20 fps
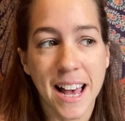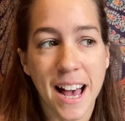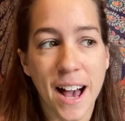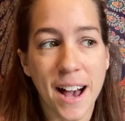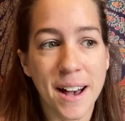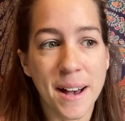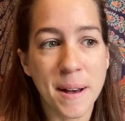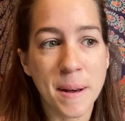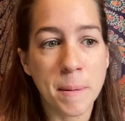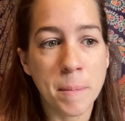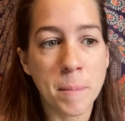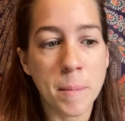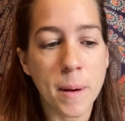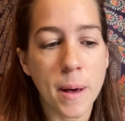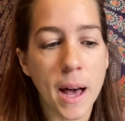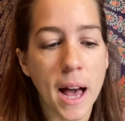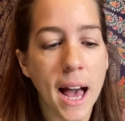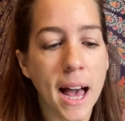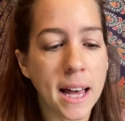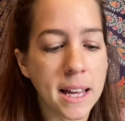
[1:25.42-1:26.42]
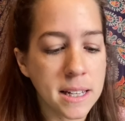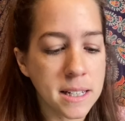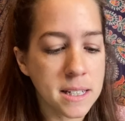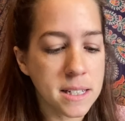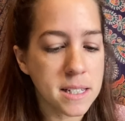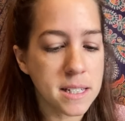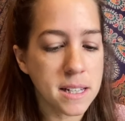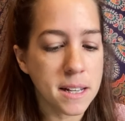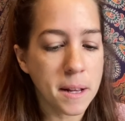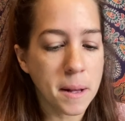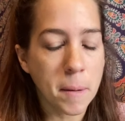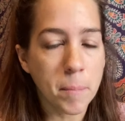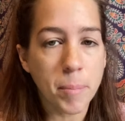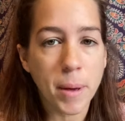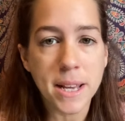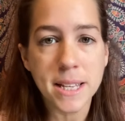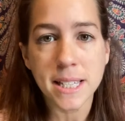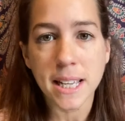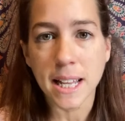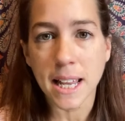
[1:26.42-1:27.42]
And
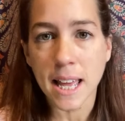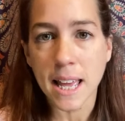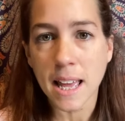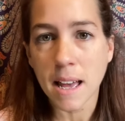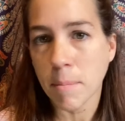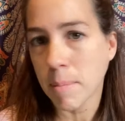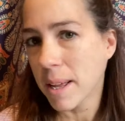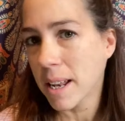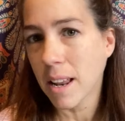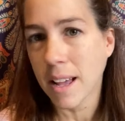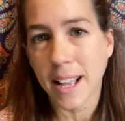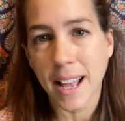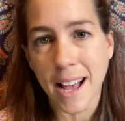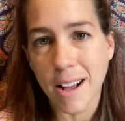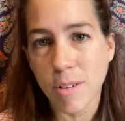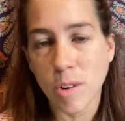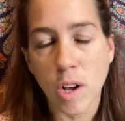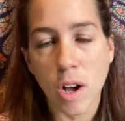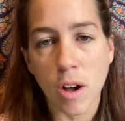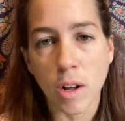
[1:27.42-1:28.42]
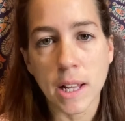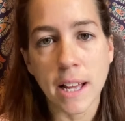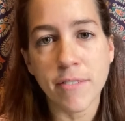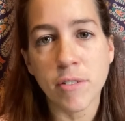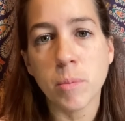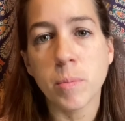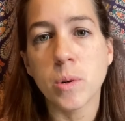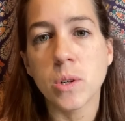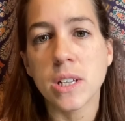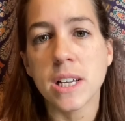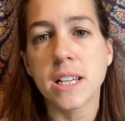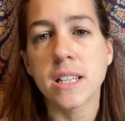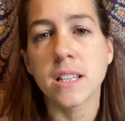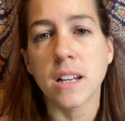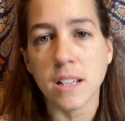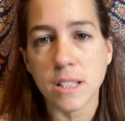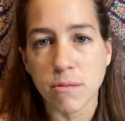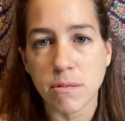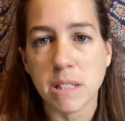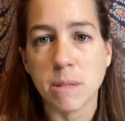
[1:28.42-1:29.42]
basically, a bit like alcohol, everybody
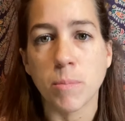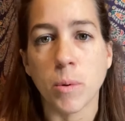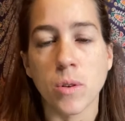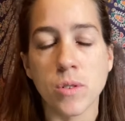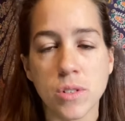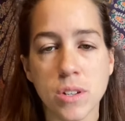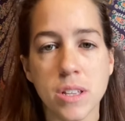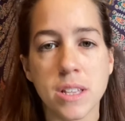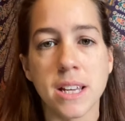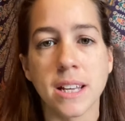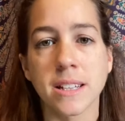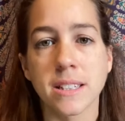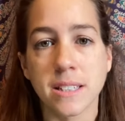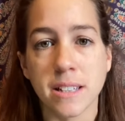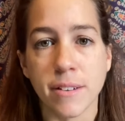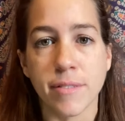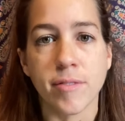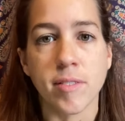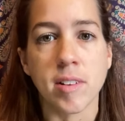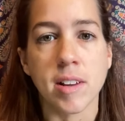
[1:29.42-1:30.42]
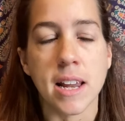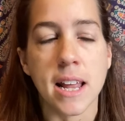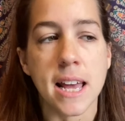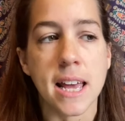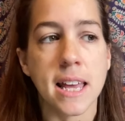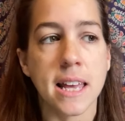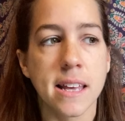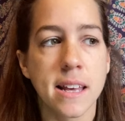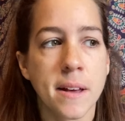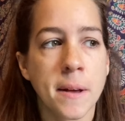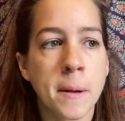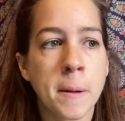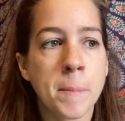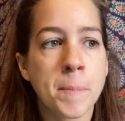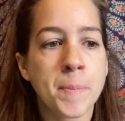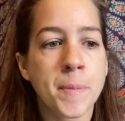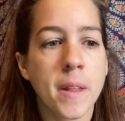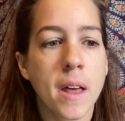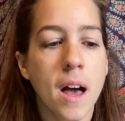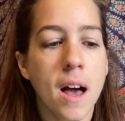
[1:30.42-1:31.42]
does respond to things differently.
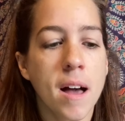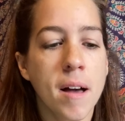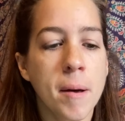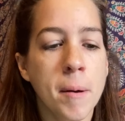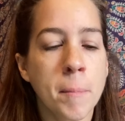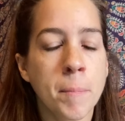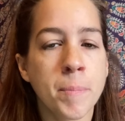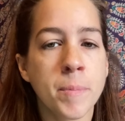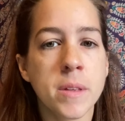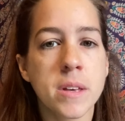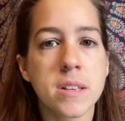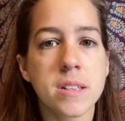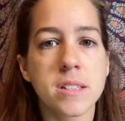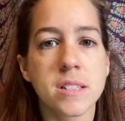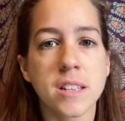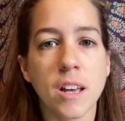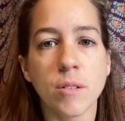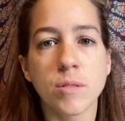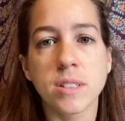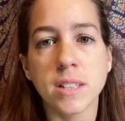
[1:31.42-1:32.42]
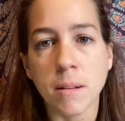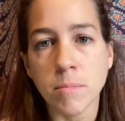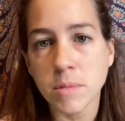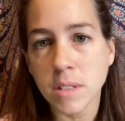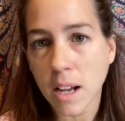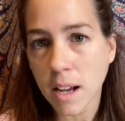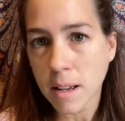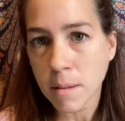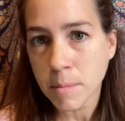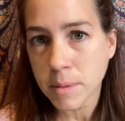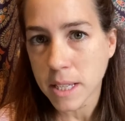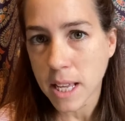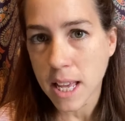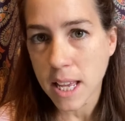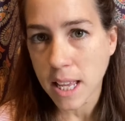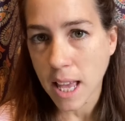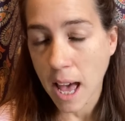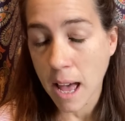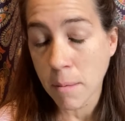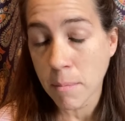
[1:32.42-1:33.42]
So sometimes
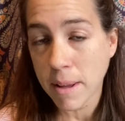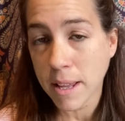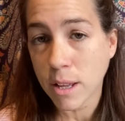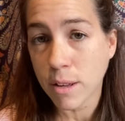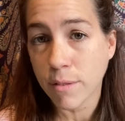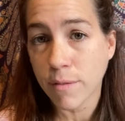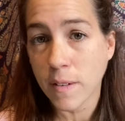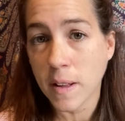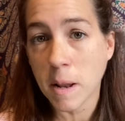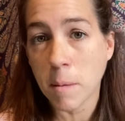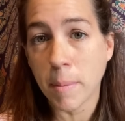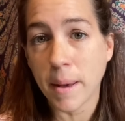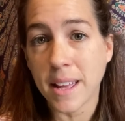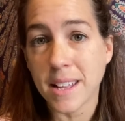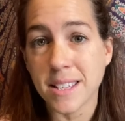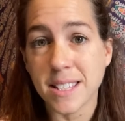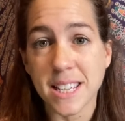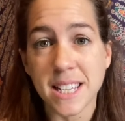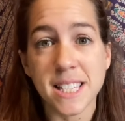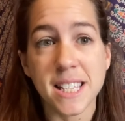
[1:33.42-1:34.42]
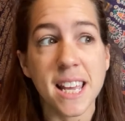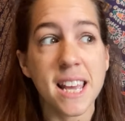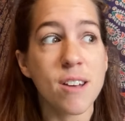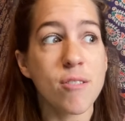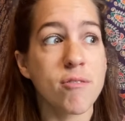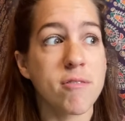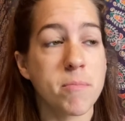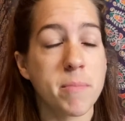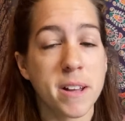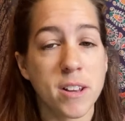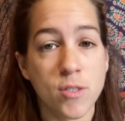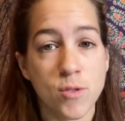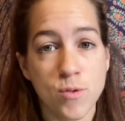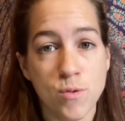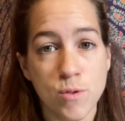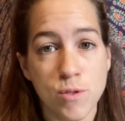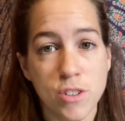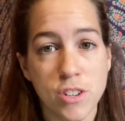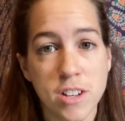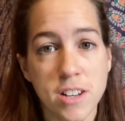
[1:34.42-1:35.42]
it can make you feel a bit dizzy or a bit
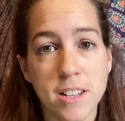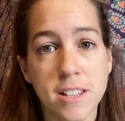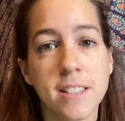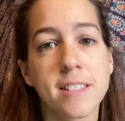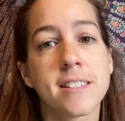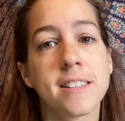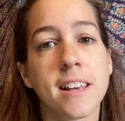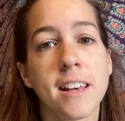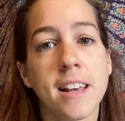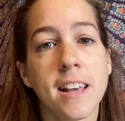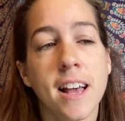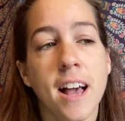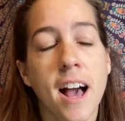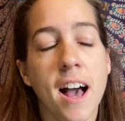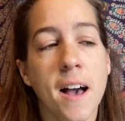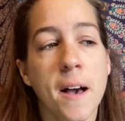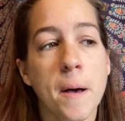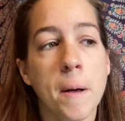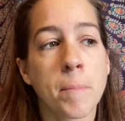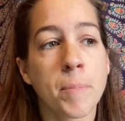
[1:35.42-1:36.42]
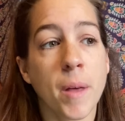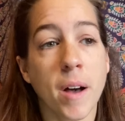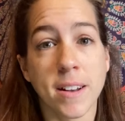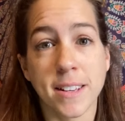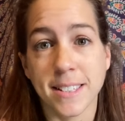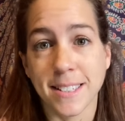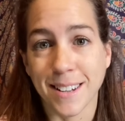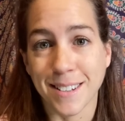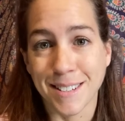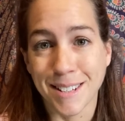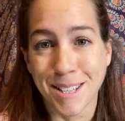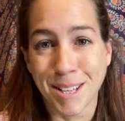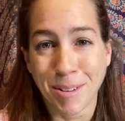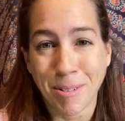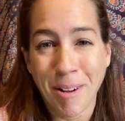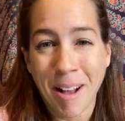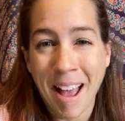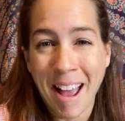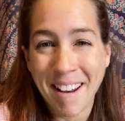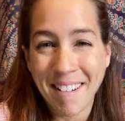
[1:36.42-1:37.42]
nauseous. I started
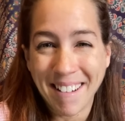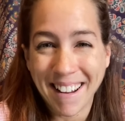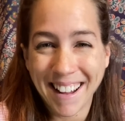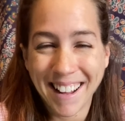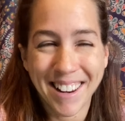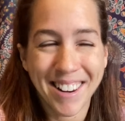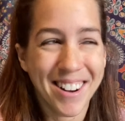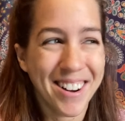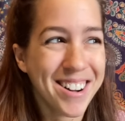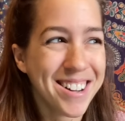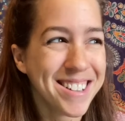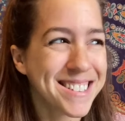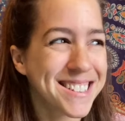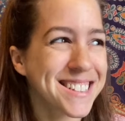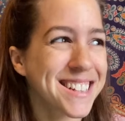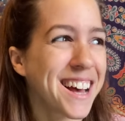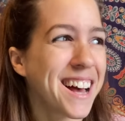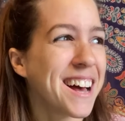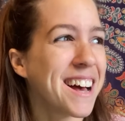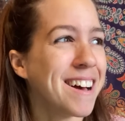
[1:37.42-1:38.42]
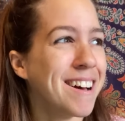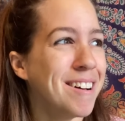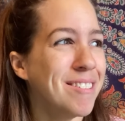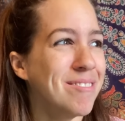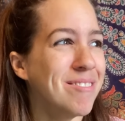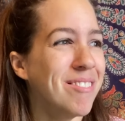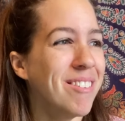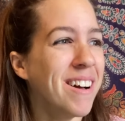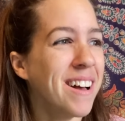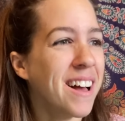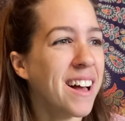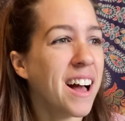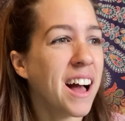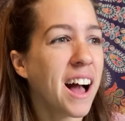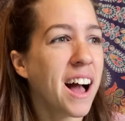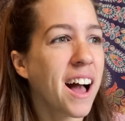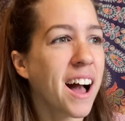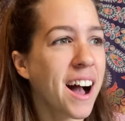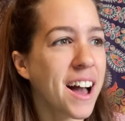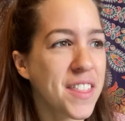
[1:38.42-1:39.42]
swearing a lot.
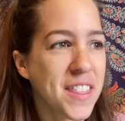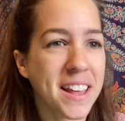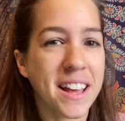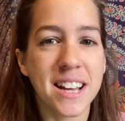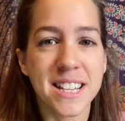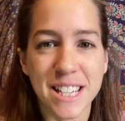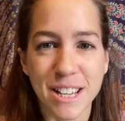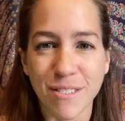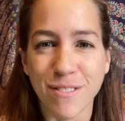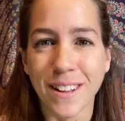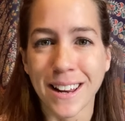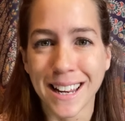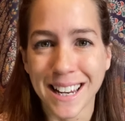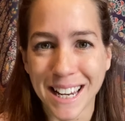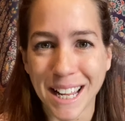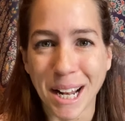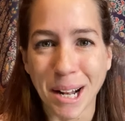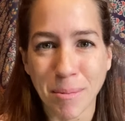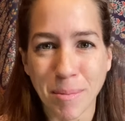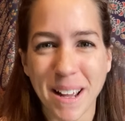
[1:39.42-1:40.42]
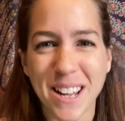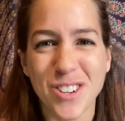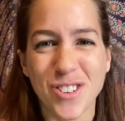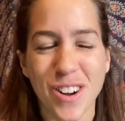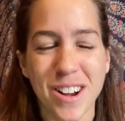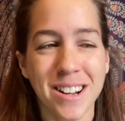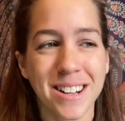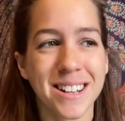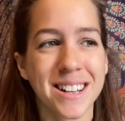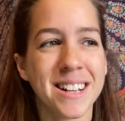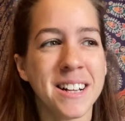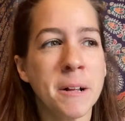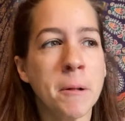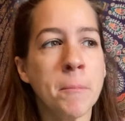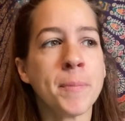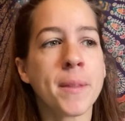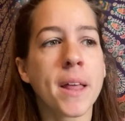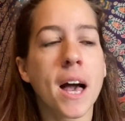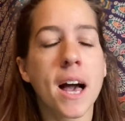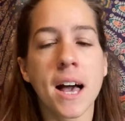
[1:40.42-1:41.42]
I think I did feel a little bit drunk
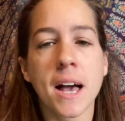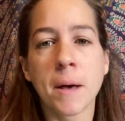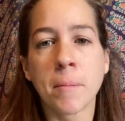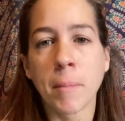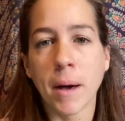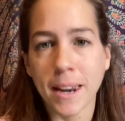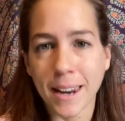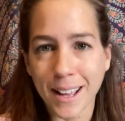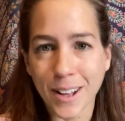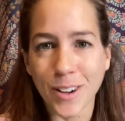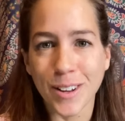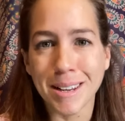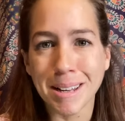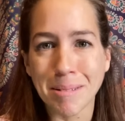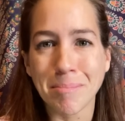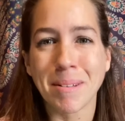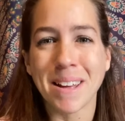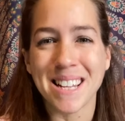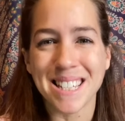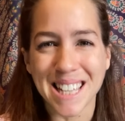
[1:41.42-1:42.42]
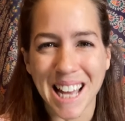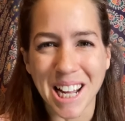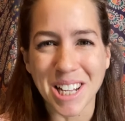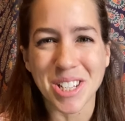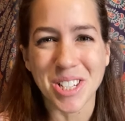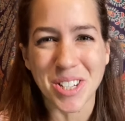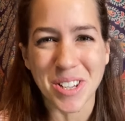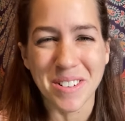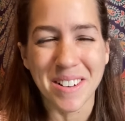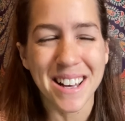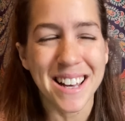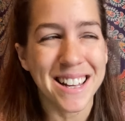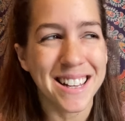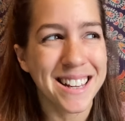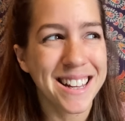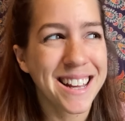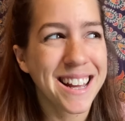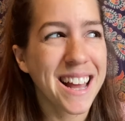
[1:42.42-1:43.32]
and I got a little bit attached to it.